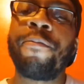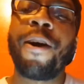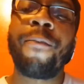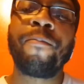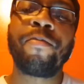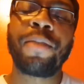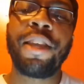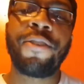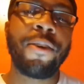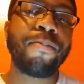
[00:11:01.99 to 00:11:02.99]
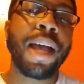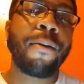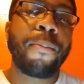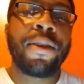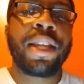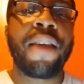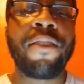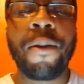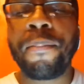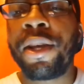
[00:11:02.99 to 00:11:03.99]
up. He feels bad about putting Kevin
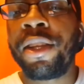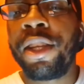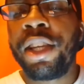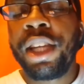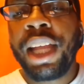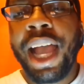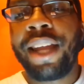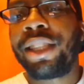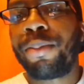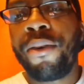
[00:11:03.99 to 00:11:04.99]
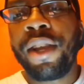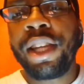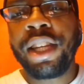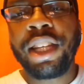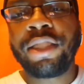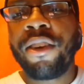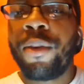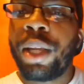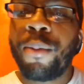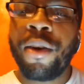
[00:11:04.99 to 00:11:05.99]
up, but at this point, it's only
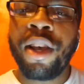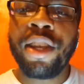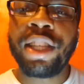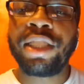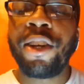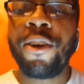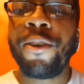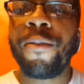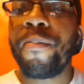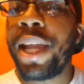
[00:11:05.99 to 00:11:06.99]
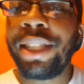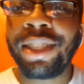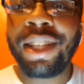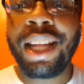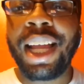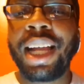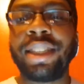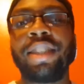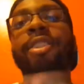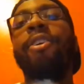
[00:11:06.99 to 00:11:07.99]
week one. There's no major
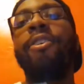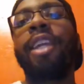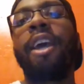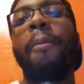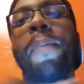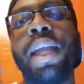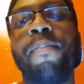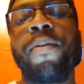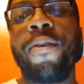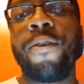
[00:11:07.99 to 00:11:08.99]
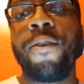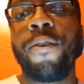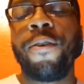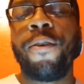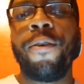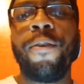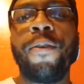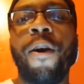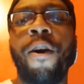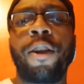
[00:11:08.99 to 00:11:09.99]
alliances thrown. There are people who
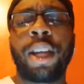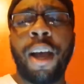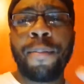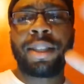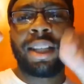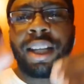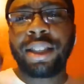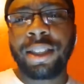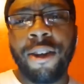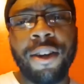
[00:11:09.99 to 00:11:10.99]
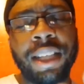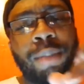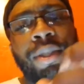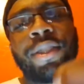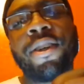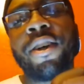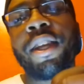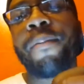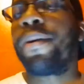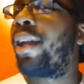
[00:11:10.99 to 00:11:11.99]
are coming to get slow. There's a
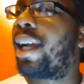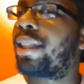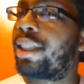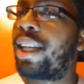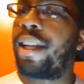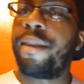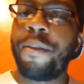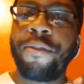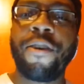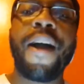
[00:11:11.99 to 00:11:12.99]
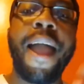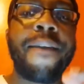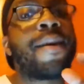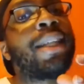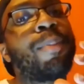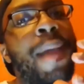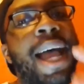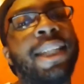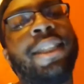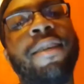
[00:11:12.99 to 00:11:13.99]
majority, but like I said before, everybody's
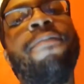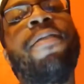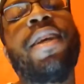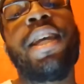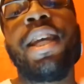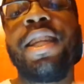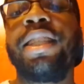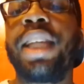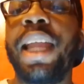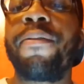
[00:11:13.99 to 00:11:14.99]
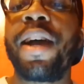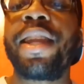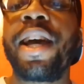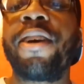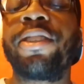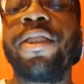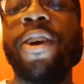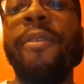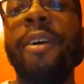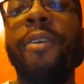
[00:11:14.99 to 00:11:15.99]
passive in this game right now. So no
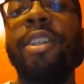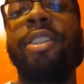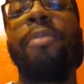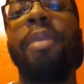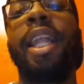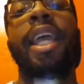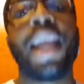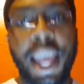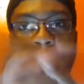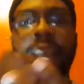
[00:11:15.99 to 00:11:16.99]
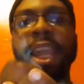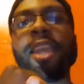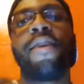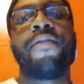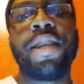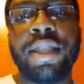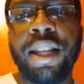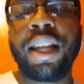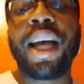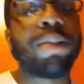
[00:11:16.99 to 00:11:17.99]
one wants to be like, hey, this is the
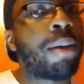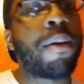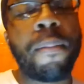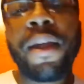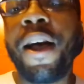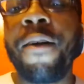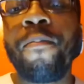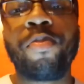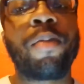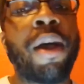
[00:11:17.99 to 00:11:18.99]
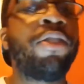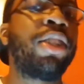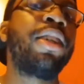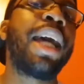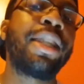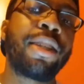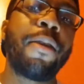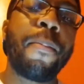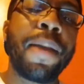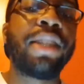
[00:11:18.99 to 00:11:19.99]
line, blah, blah, blah. But I'm sure that's going to
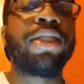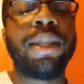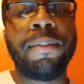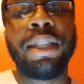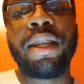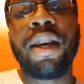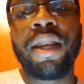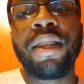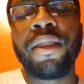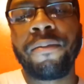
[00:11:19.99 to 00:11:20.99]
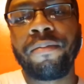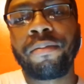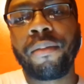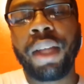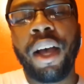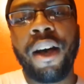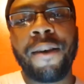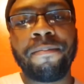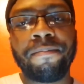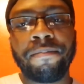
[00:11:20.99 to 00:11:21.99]
eventually be done.
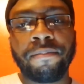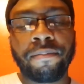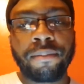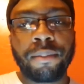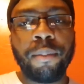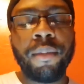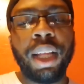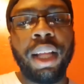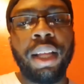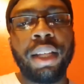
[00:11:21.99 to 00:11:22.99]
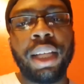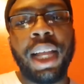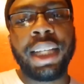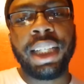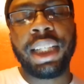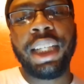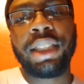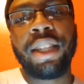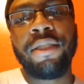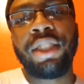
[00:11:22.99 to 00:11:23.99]
Um, I think
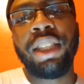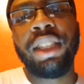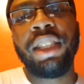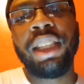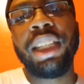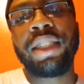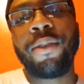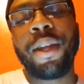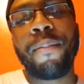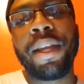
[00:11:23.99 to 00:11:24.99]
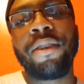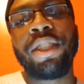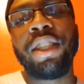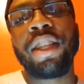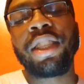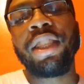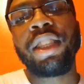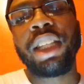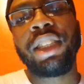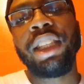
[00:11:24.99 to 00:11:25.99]
Keisha, if she needs to win the beat, if she doesn't,
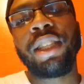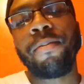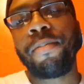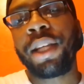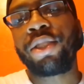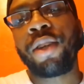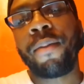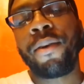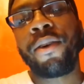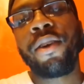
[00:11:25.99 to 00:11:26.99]
then she's in big trouble